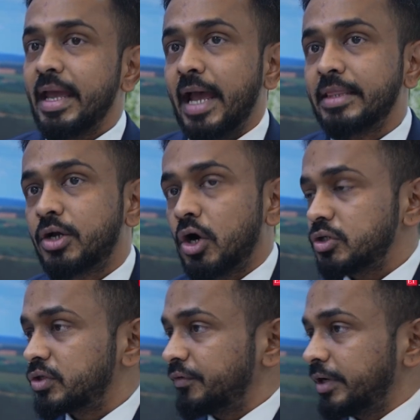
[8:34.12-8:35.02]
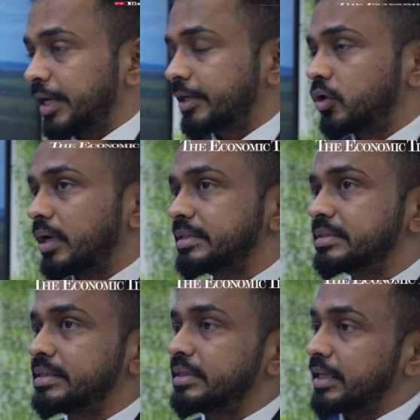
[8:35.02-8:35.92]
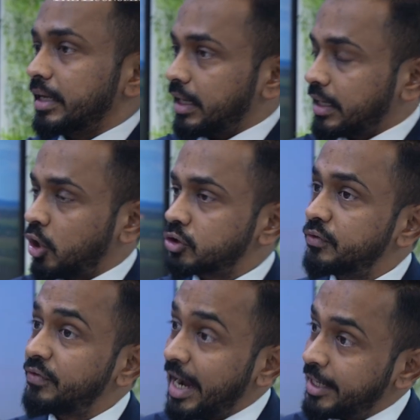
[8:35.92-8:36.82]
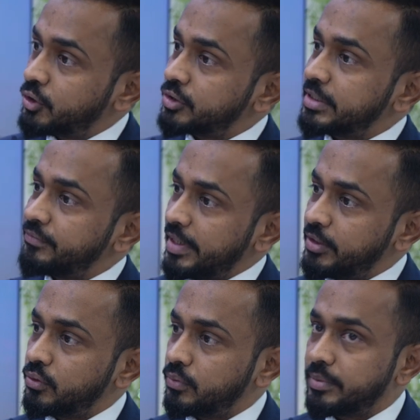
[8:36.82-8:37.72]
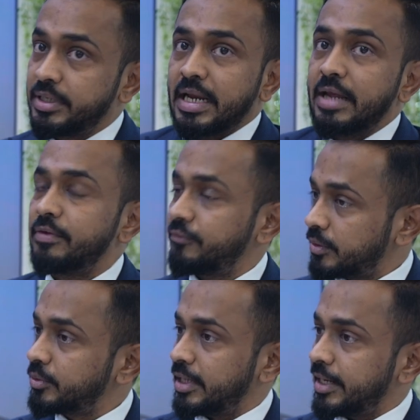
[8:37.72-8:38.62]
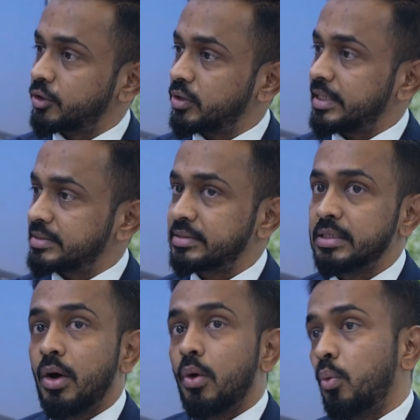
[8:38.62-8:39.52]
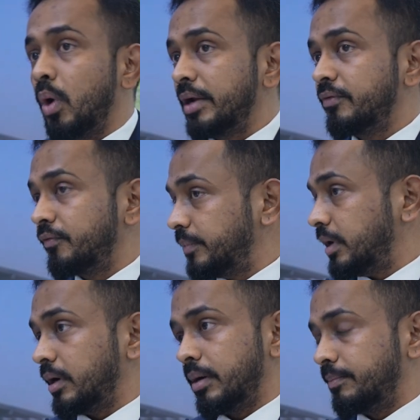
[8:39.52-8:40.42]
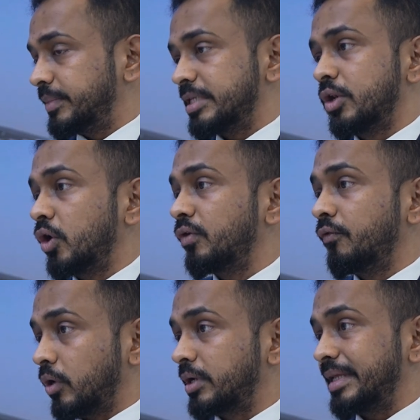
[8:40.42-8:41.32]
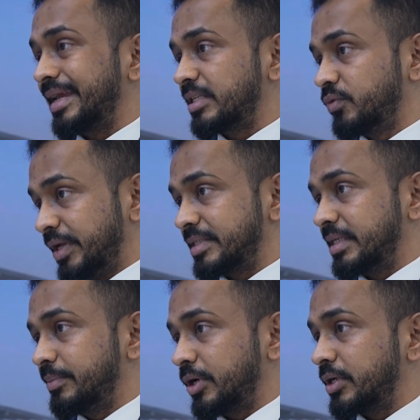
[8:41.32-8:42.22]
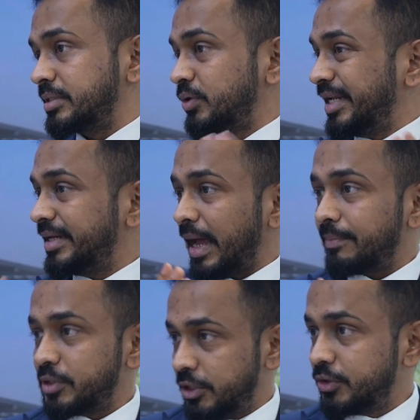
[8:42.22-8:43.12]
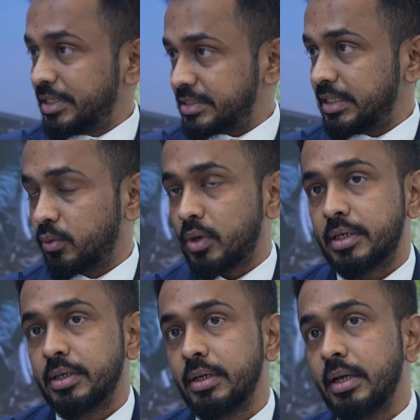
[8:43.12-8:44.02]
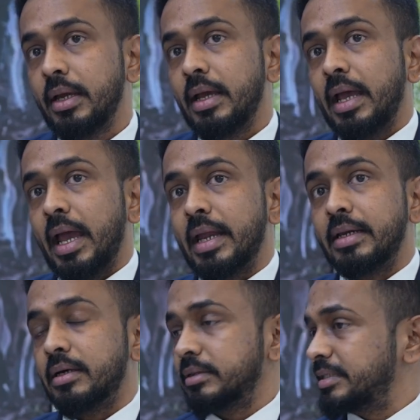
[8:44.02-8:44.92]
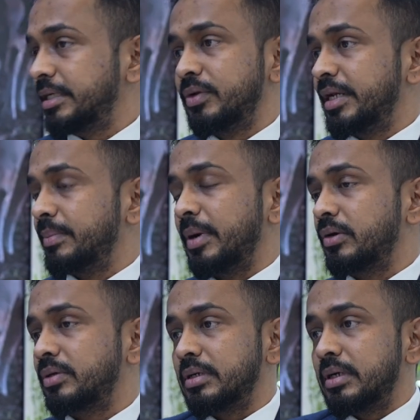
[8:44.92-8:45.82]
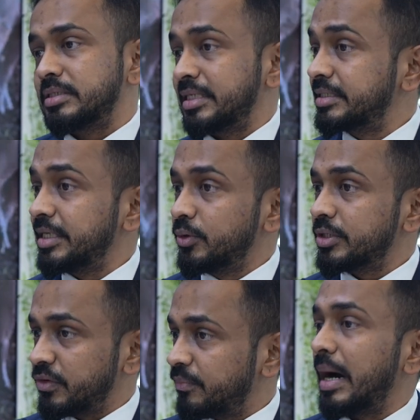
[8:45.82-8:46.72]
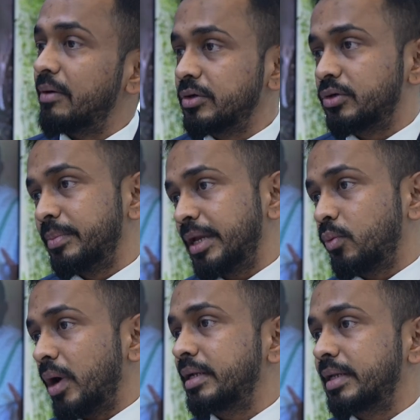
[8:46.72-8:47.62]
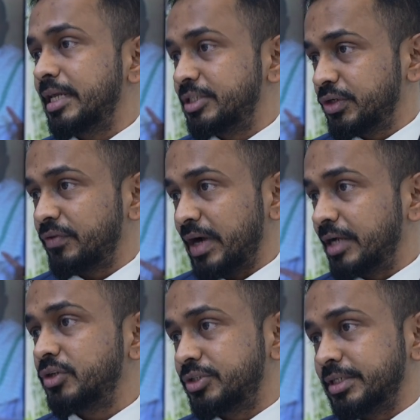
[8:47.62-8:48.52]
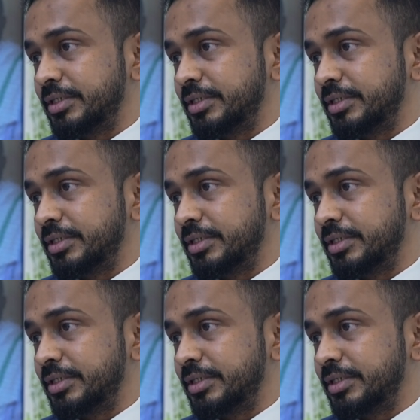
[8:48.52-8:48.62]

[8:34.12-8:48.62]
And the cost of electrolyzers and the cost of hydrogen when you derive it from your electrolyzers, there's a lot of water that gets wasted because you need absolute distilled water. And so you need about 60 units of power to make 1 kg of hydrogen.